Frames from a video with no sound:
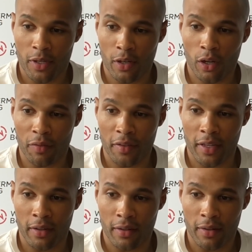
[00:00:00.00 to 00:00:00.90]

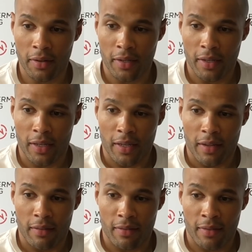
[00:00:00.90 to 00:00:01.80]
Golovkin,
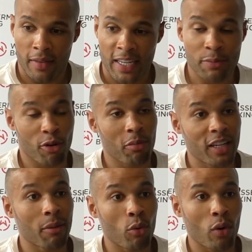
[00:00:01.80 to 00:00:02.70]
he's probably
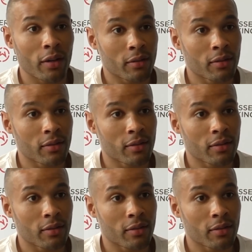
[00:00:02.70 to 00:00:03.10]
number one.